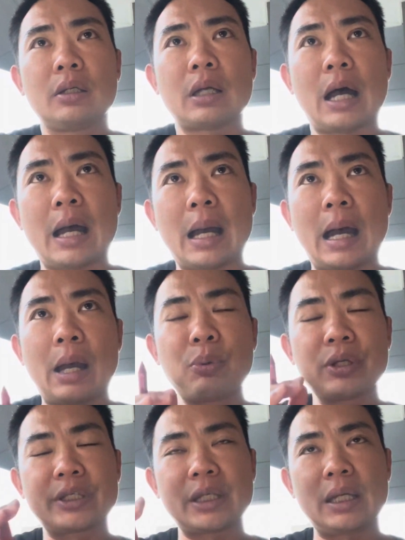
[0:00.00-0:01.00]
I
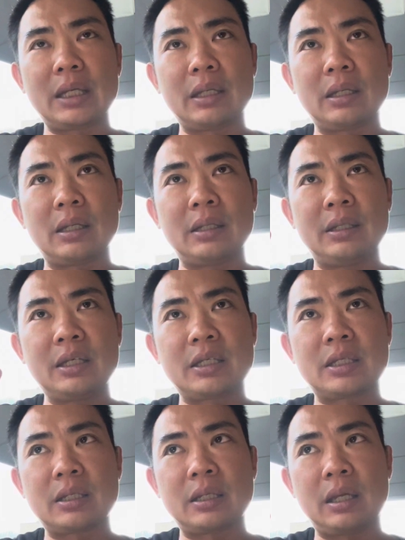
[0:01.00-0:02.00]
would say this